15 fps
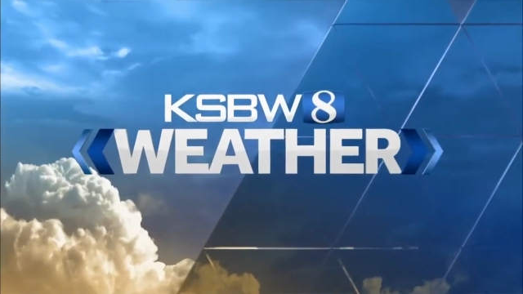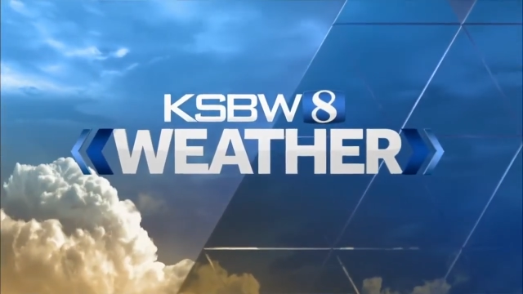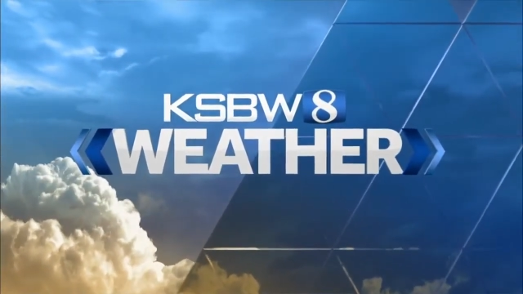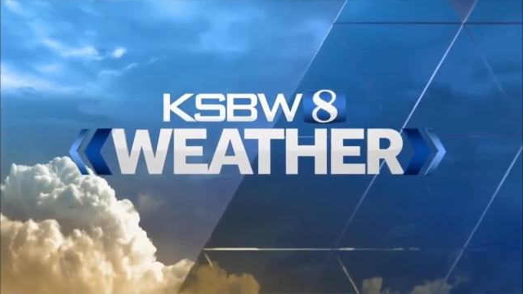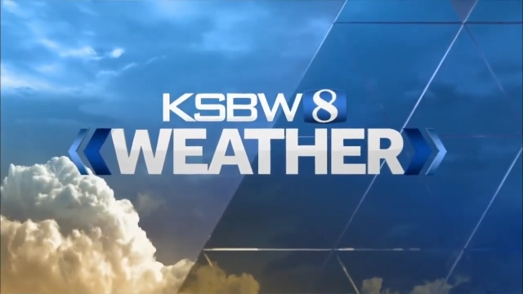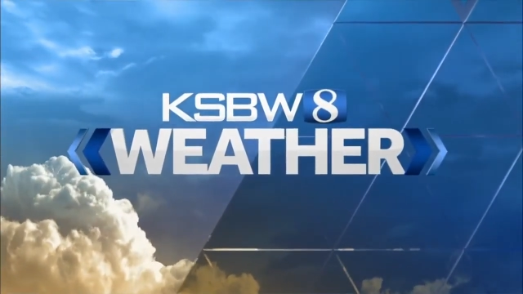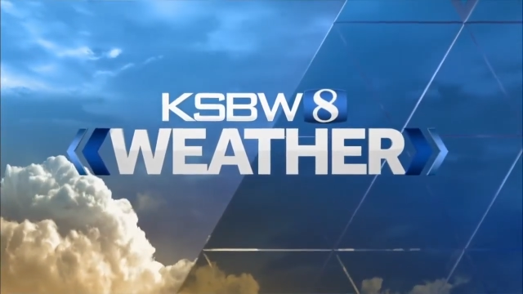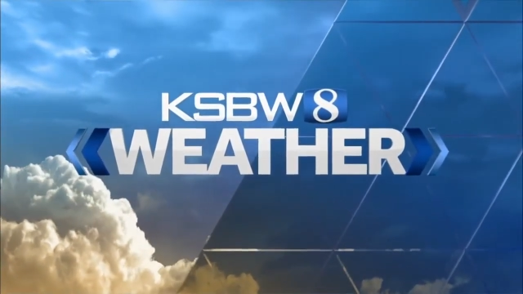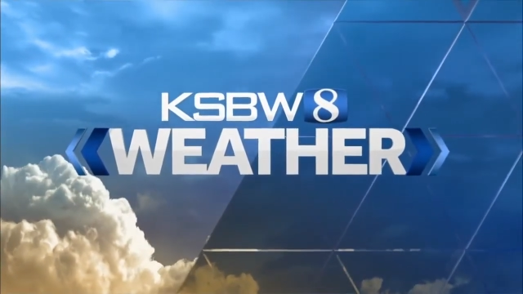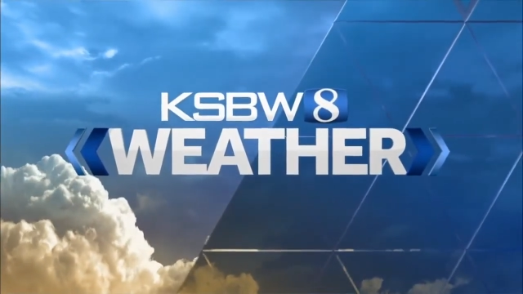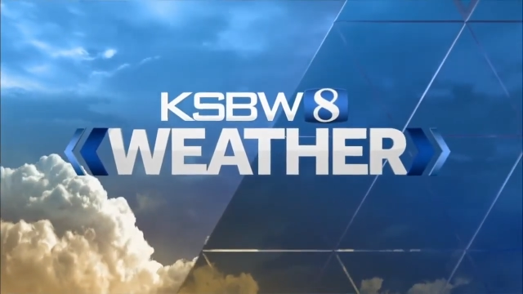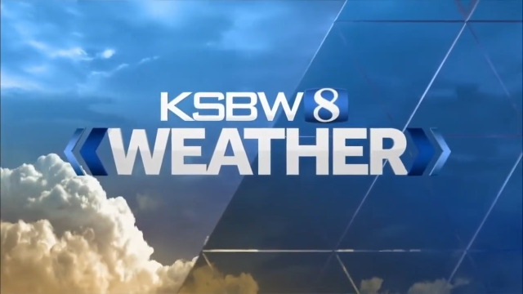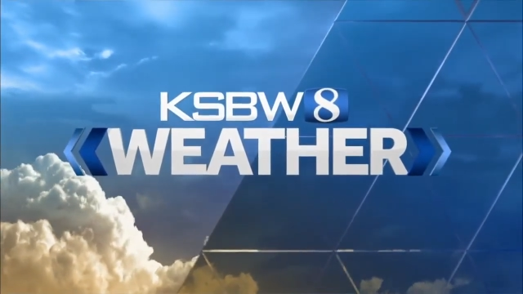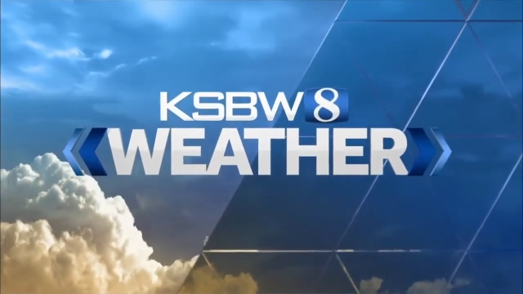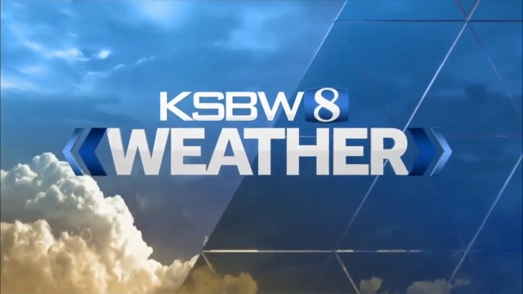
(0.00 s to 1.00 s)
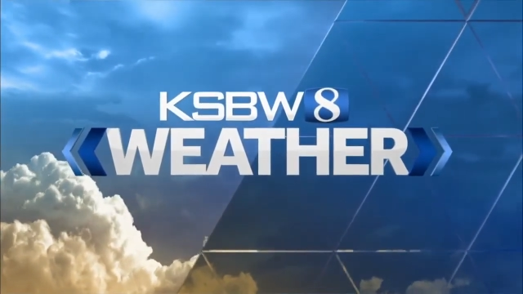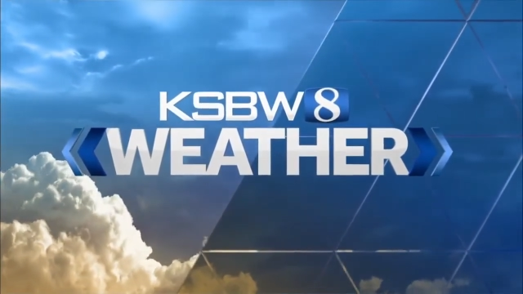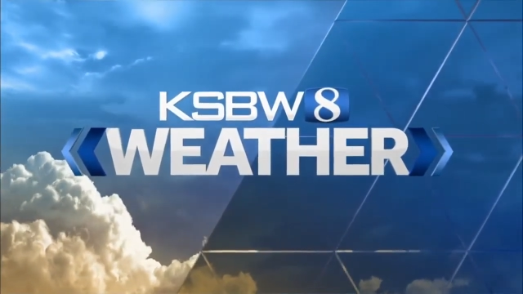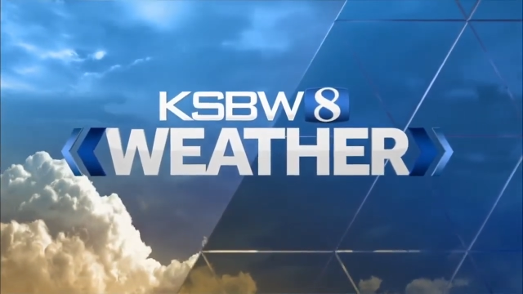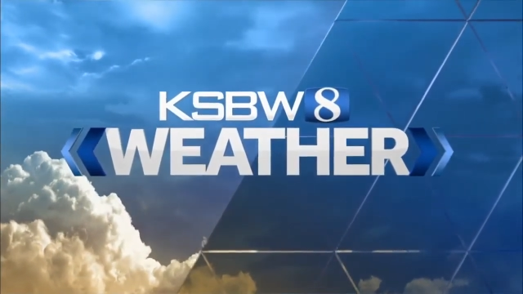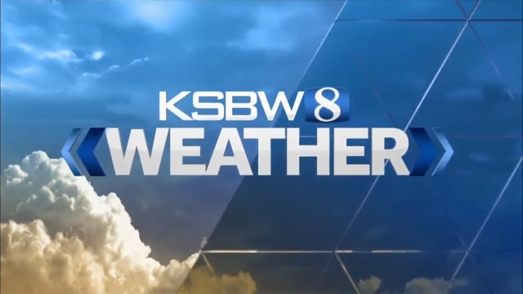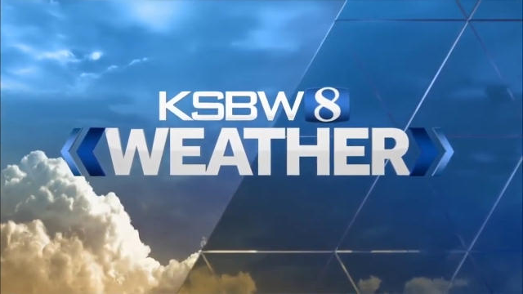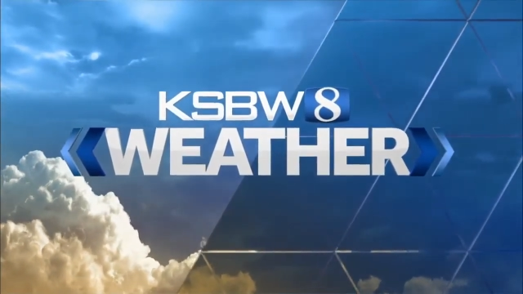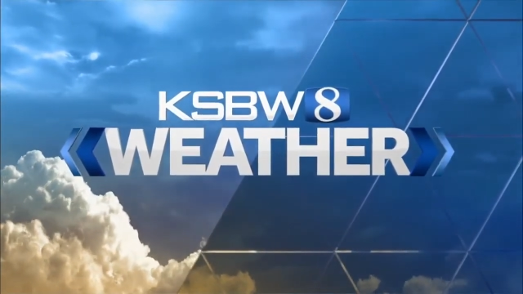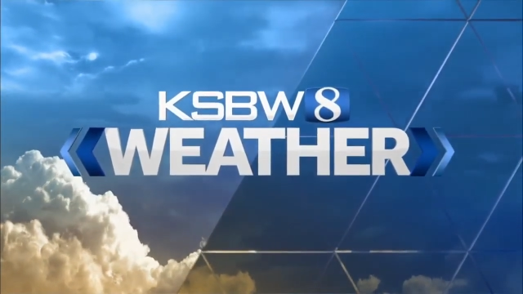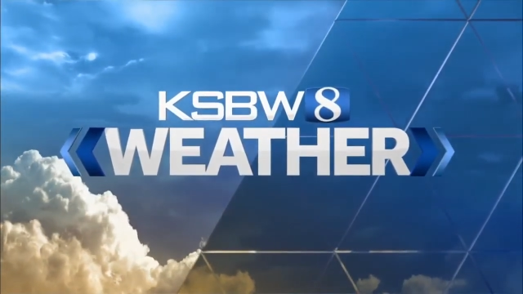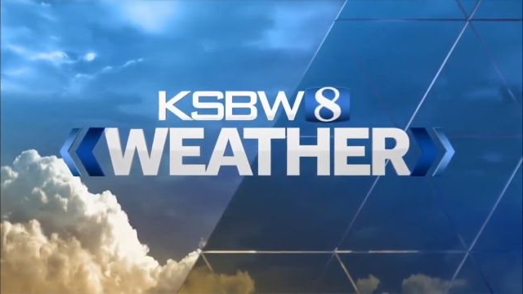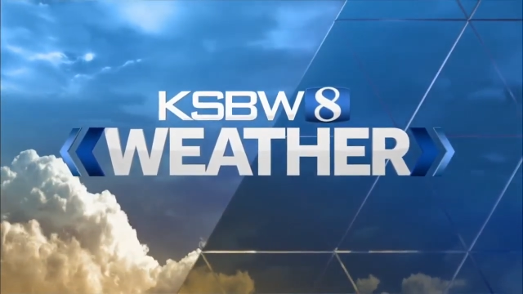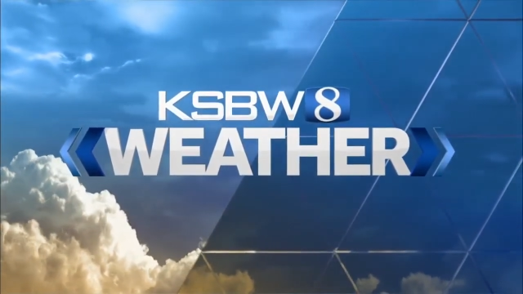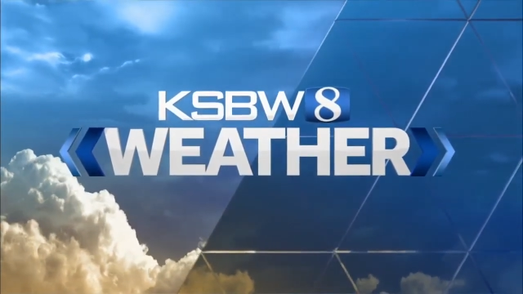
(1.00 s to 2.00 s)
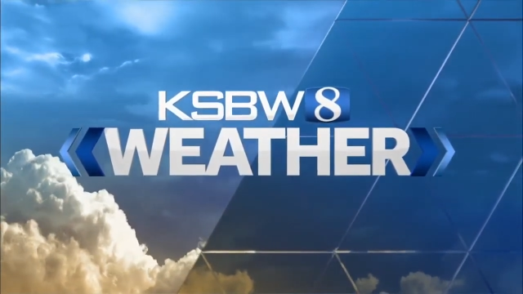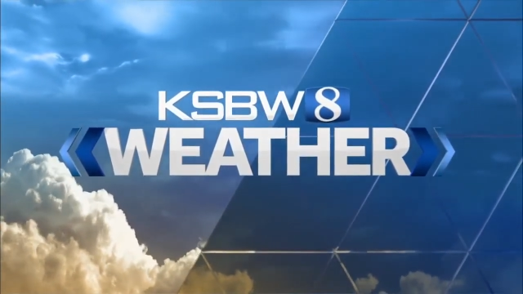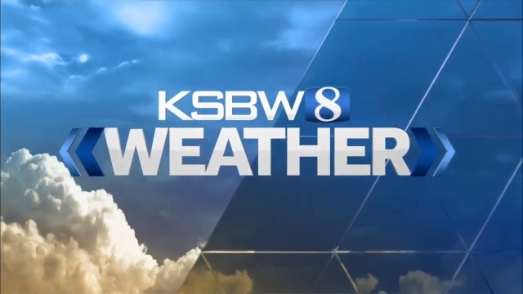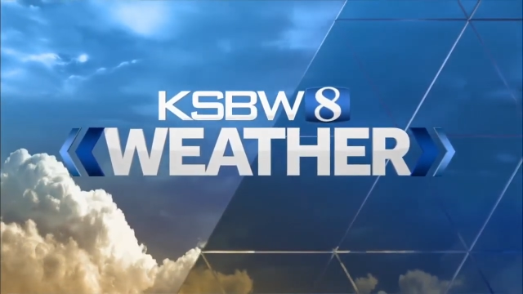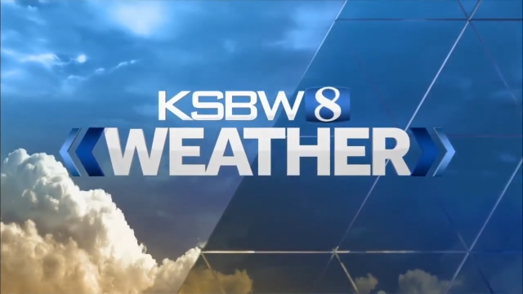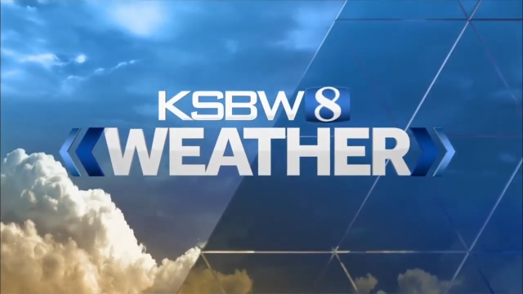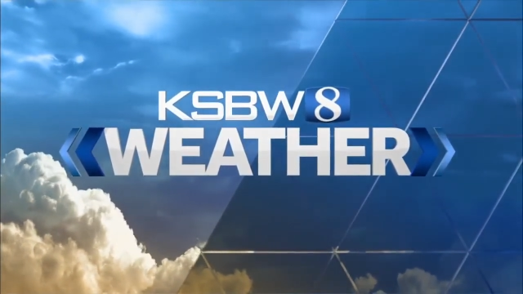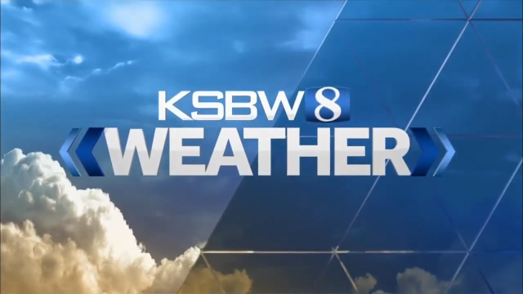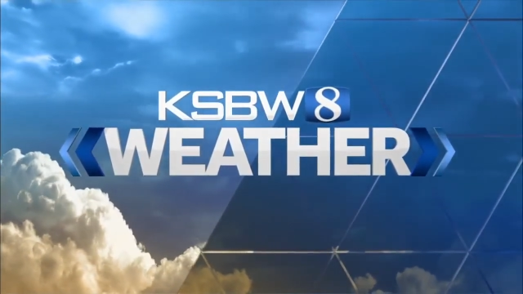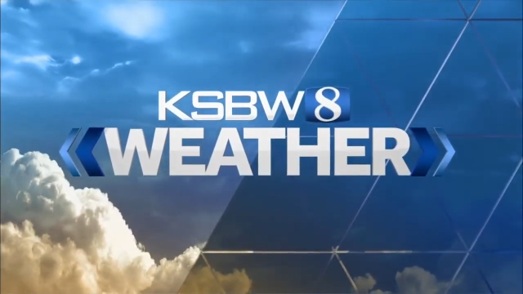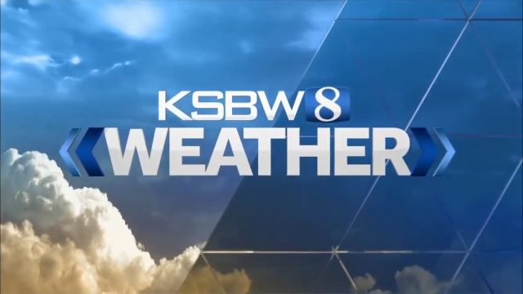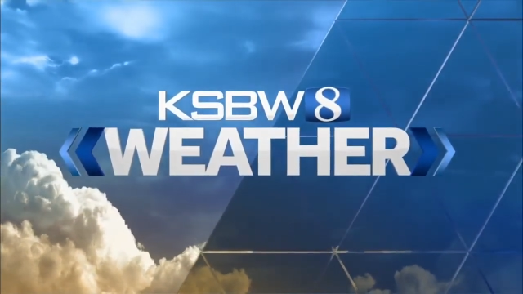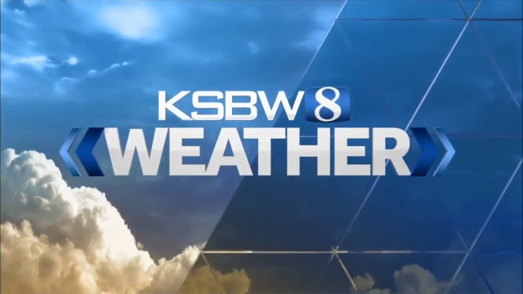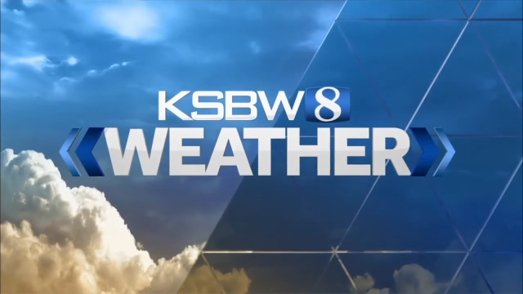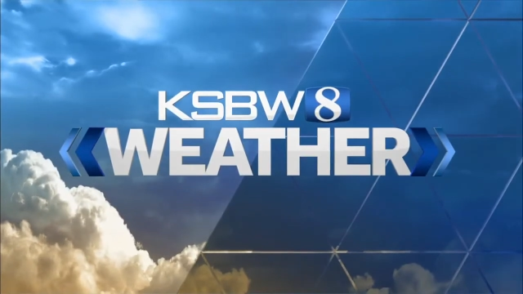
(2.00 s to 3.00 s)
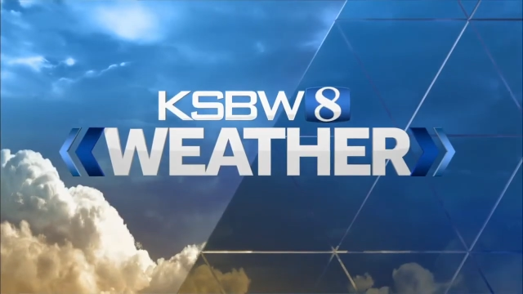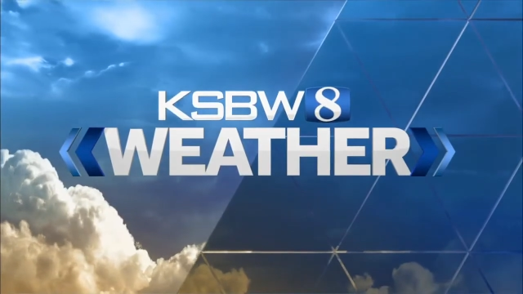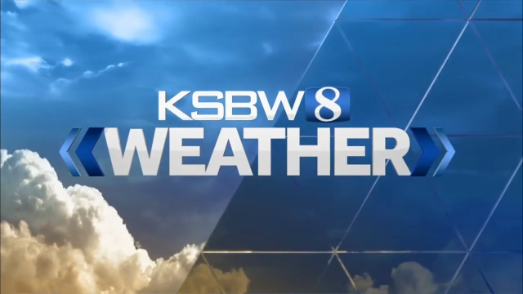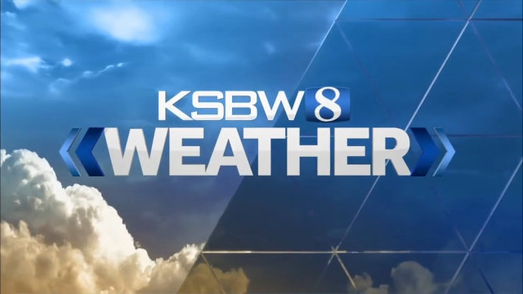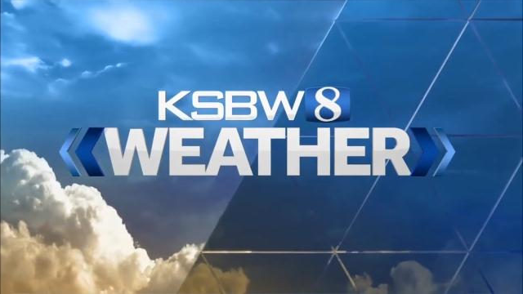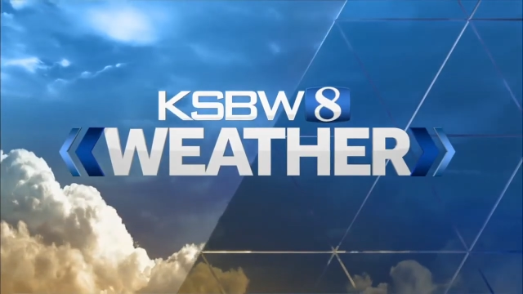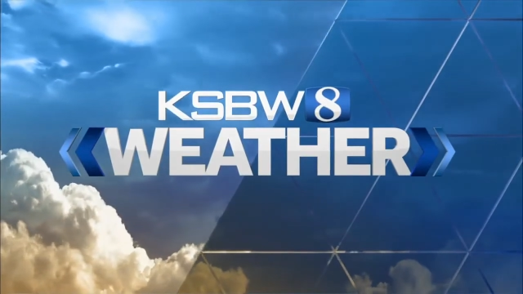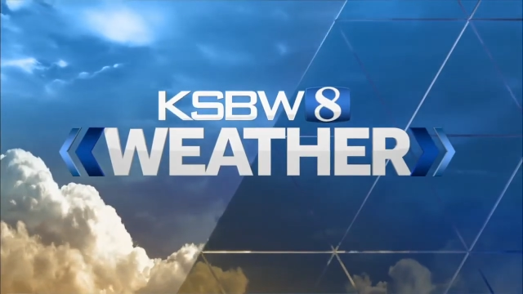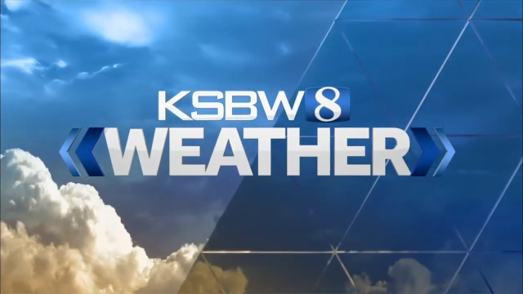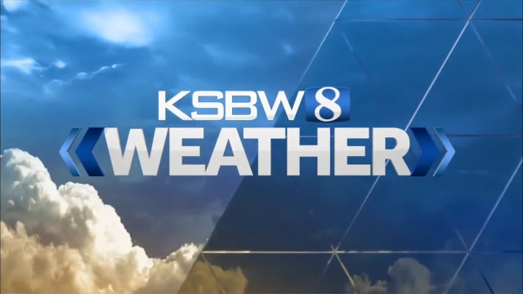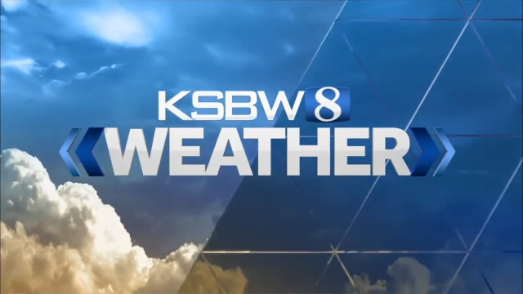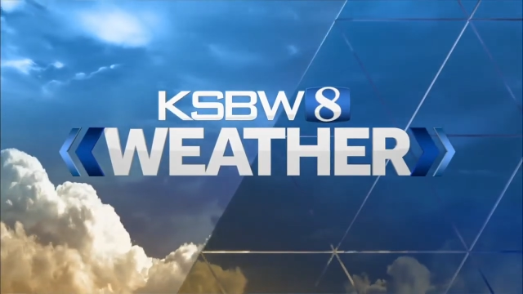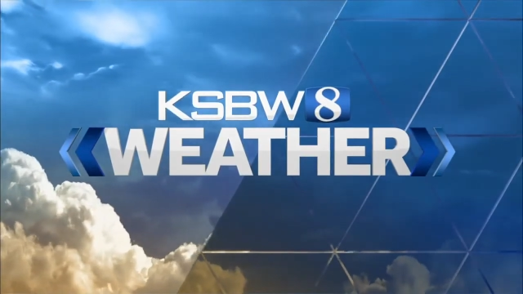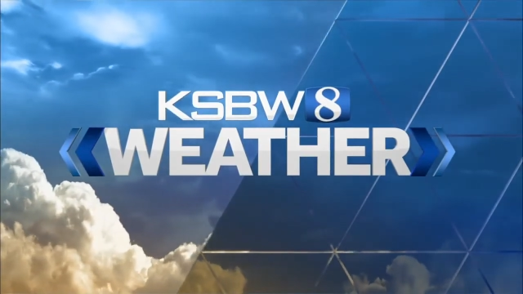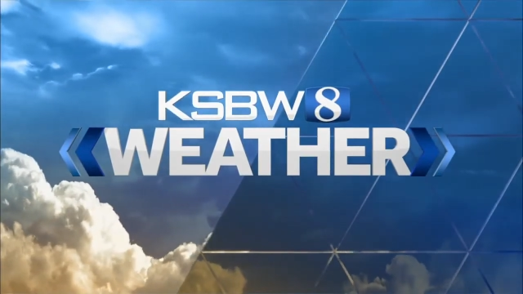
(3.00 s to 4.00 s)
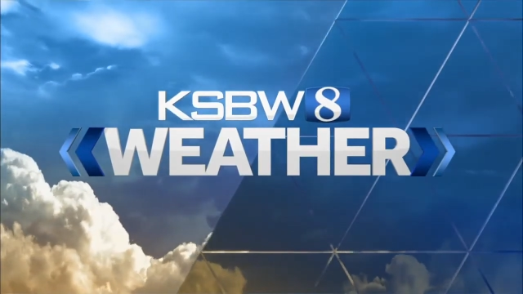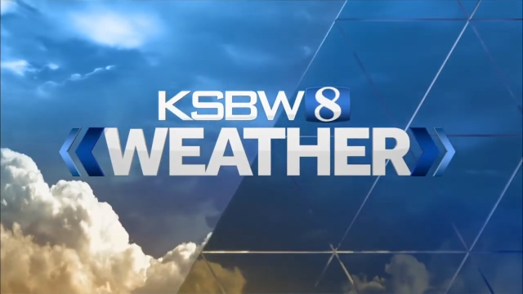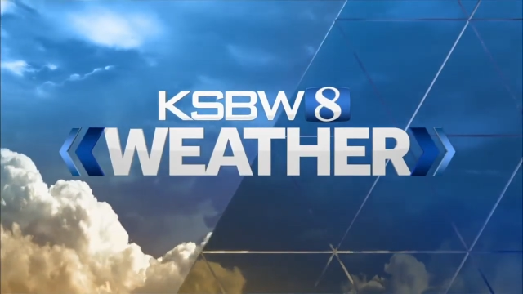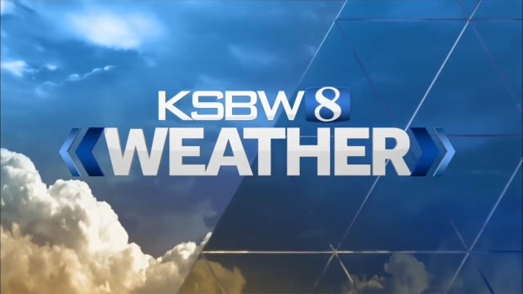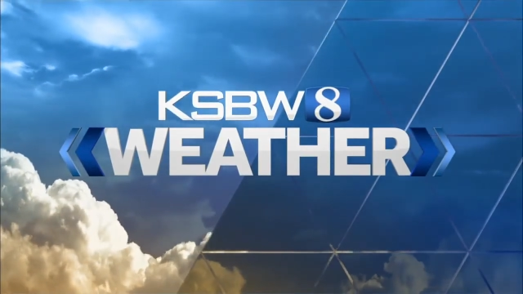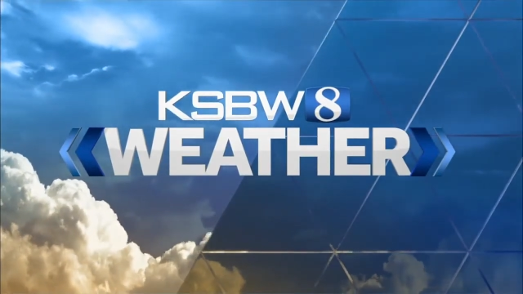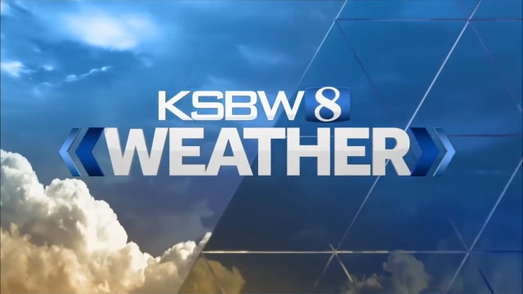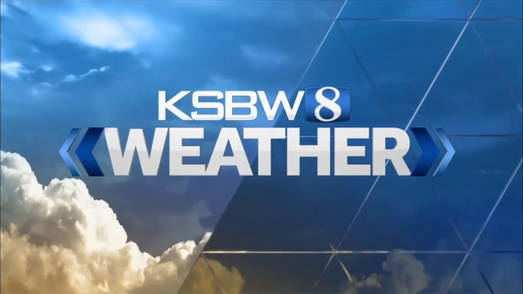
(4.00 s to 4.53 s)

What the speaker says: (no speaker visible)